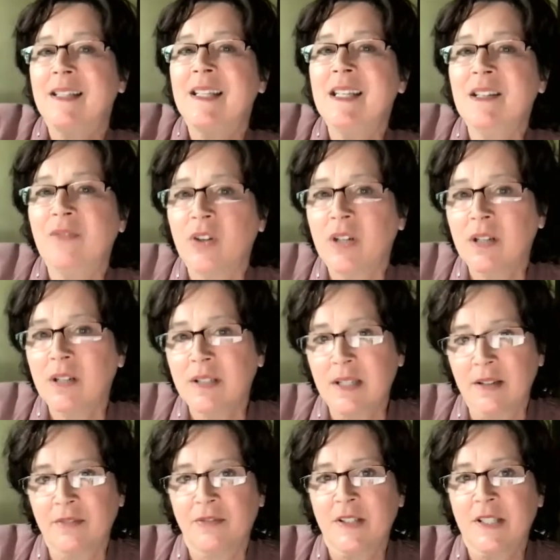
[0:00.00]
even
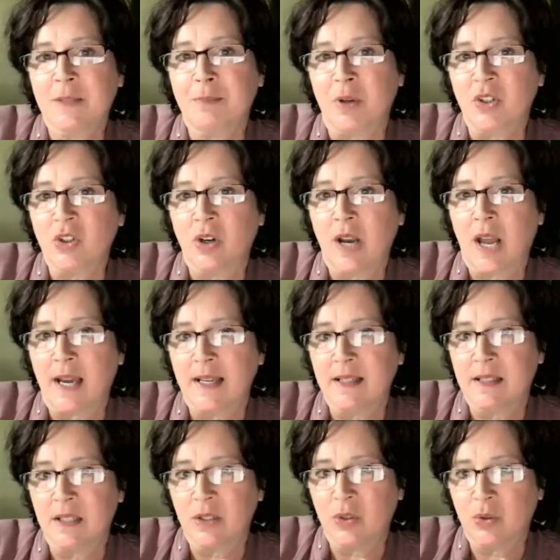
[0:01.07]
if it's
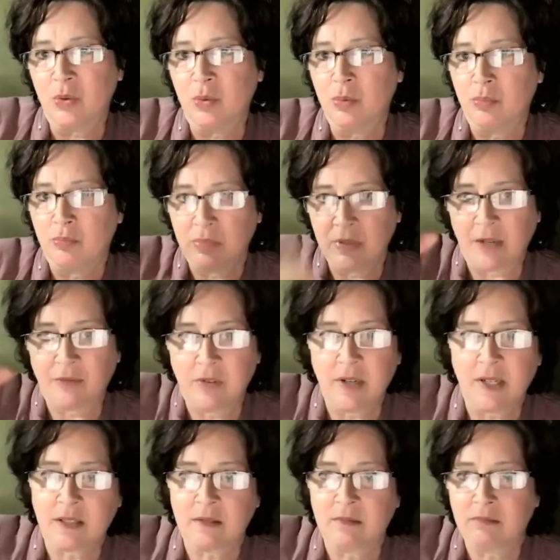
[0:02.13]
specialized into
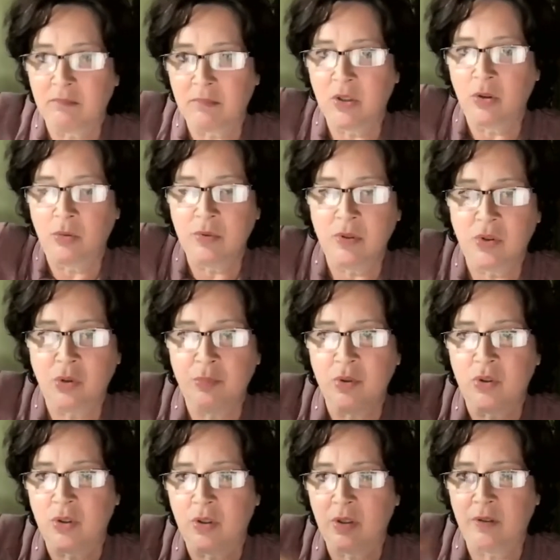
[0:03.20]
Netflix,
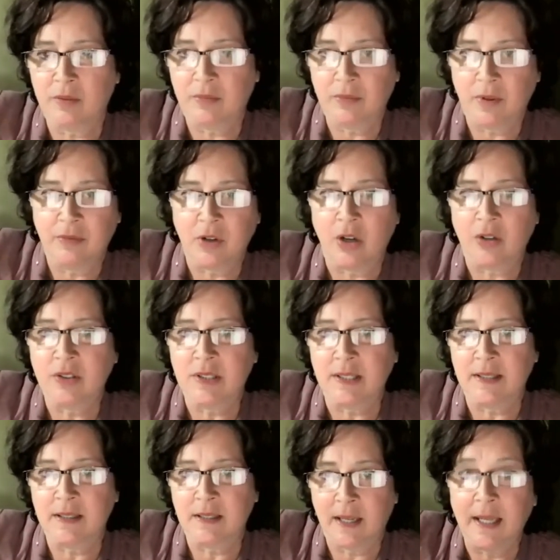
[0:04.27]
distribution of
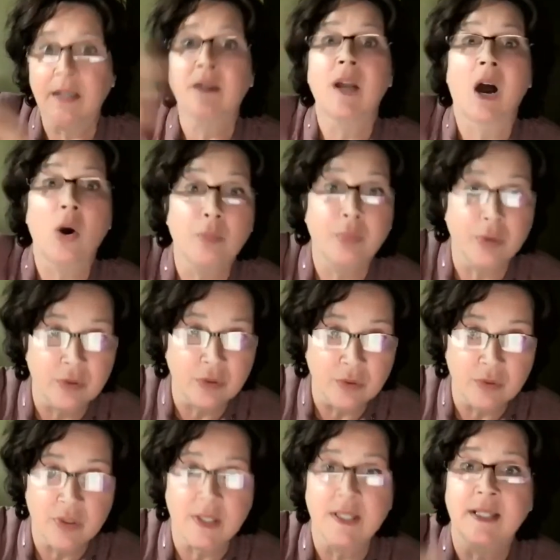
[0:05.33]
content and now
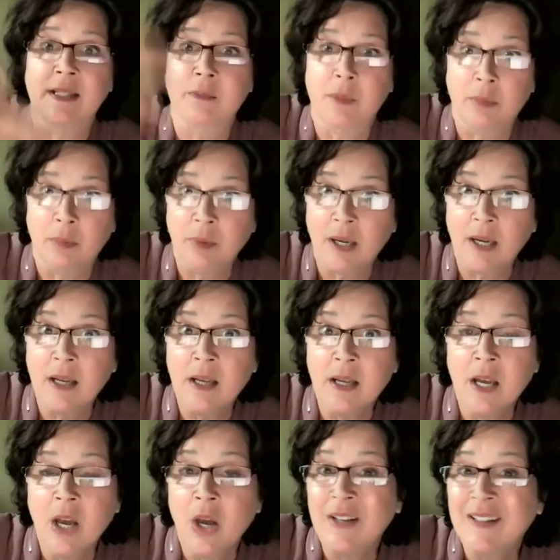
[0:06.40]
producing and blah, blah, blah,
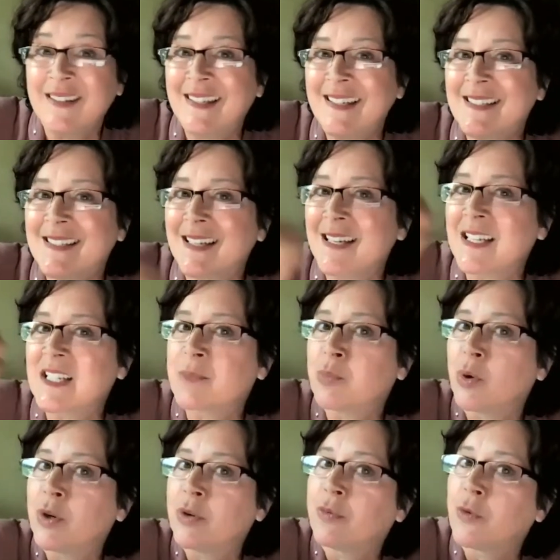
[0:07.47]
they still
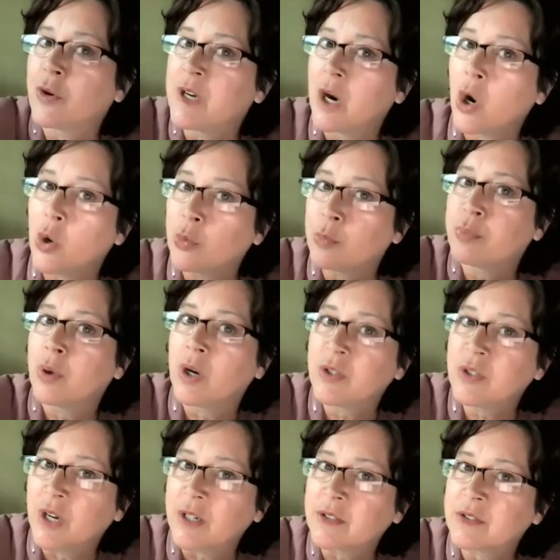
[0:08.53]
export for their own
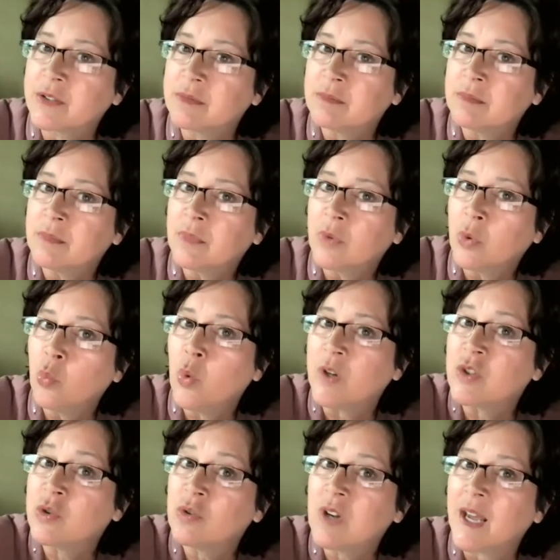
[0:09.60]
product
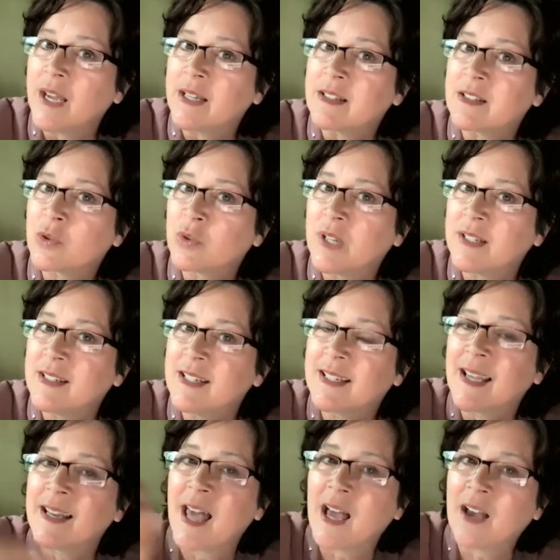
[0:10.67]
what you like, so that they
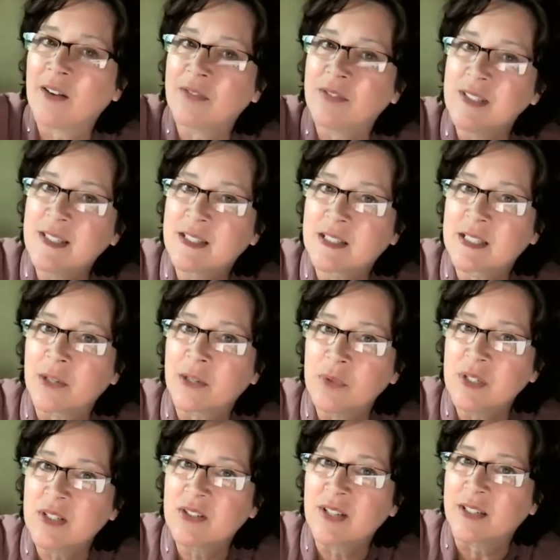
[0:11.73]
can have these
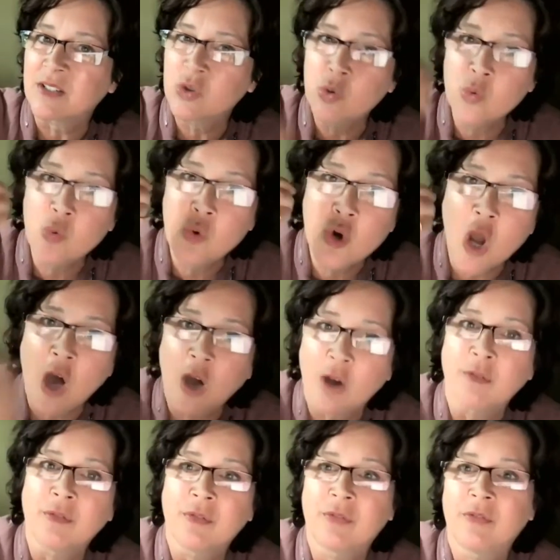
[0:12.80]
series that you
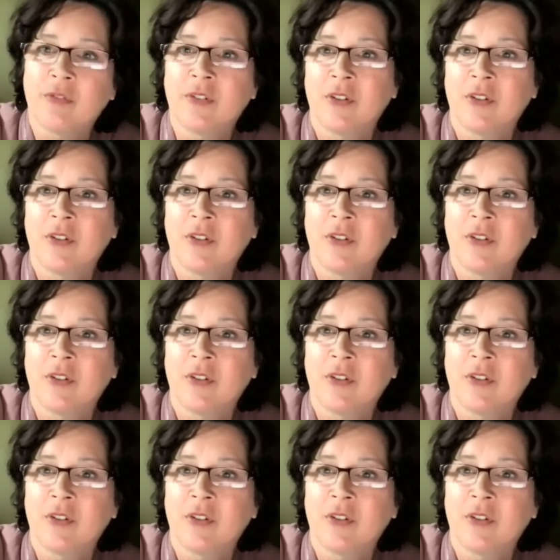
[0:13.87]
love